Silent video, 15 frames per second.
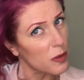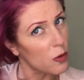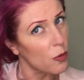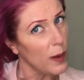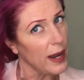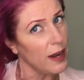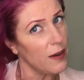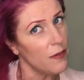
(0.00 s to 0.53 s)
the
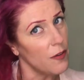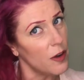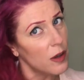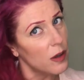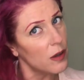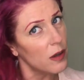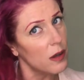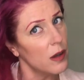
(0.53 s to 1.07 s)
wave
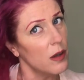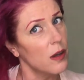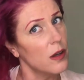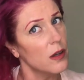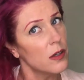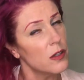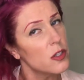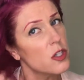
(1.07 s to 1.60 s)

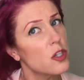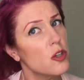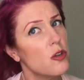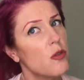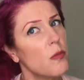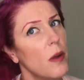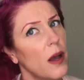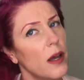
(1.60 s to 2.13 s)

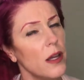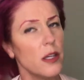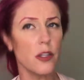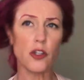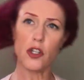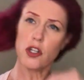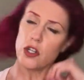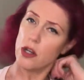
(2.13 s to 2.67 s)
too
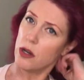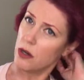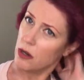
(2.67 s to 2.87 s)
much.